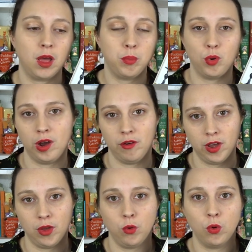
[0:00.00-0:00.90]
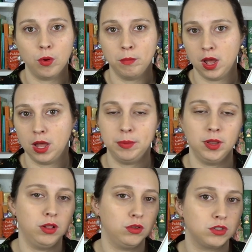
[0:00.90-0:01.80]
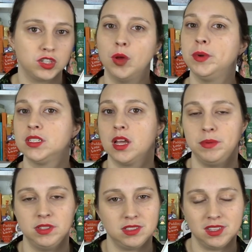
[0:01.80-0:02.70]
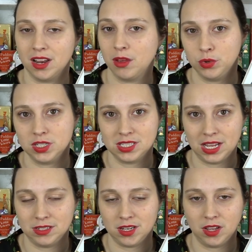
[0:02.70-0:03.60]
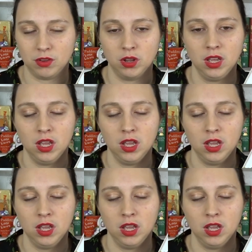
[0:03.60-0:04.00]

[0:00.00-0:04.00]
a Poirot or a Marple or a Tommy and Tuppence than I would a standalone.